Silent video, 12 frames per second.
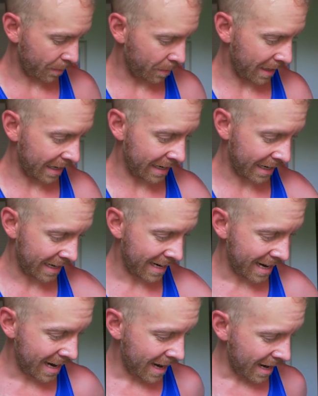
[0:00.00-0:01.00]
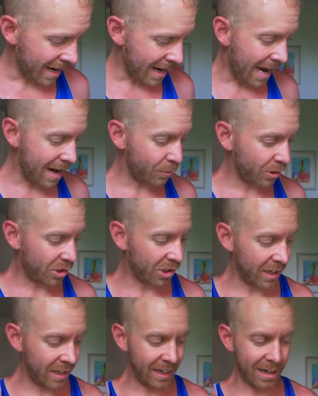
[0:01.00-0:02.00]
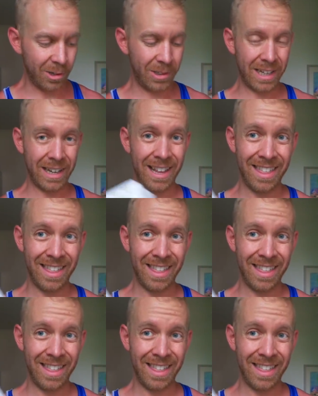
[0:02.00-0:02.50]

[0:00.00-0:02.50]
but I was trying out